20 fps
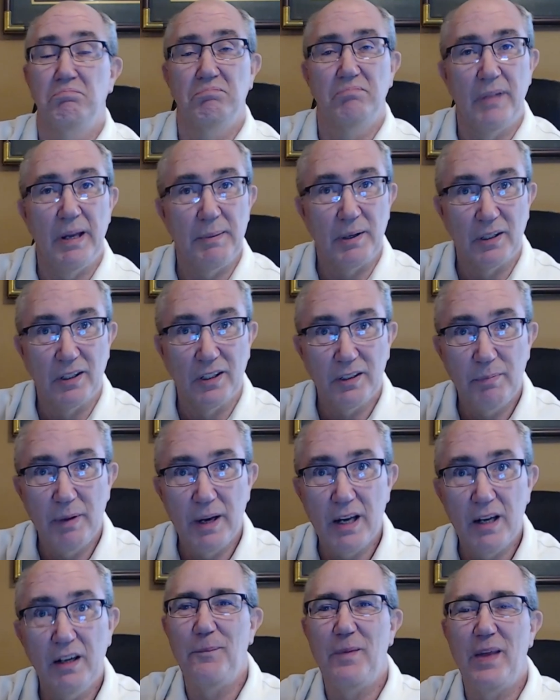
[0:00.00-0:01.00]
maybe look
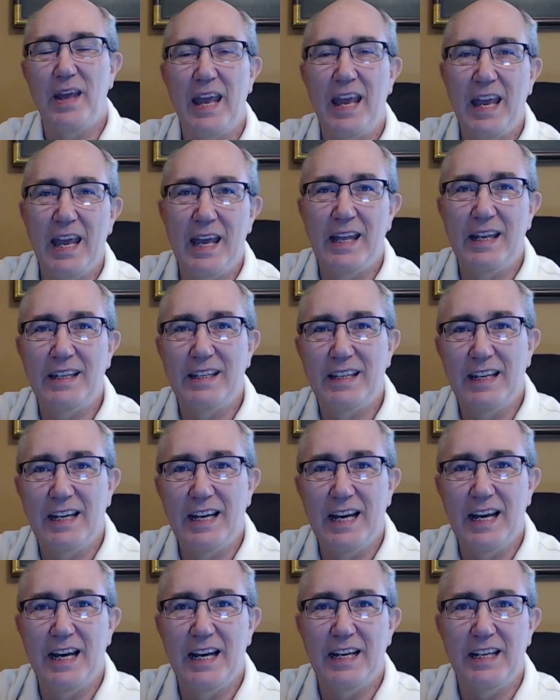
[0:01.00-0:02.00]
better, and
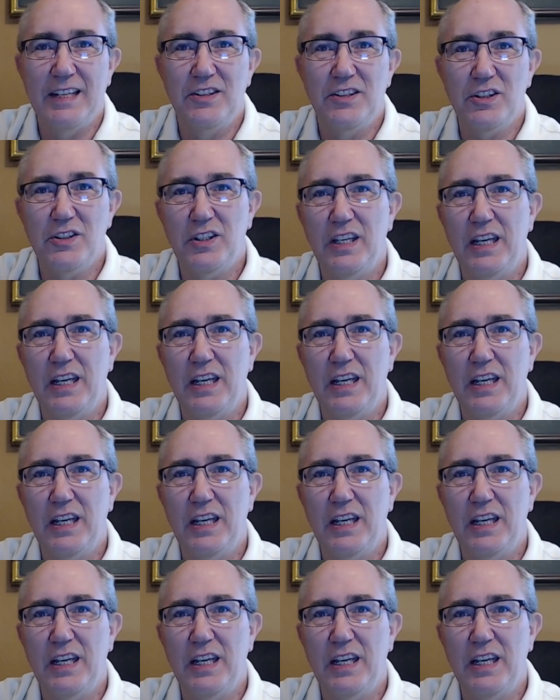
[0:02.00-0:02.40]
just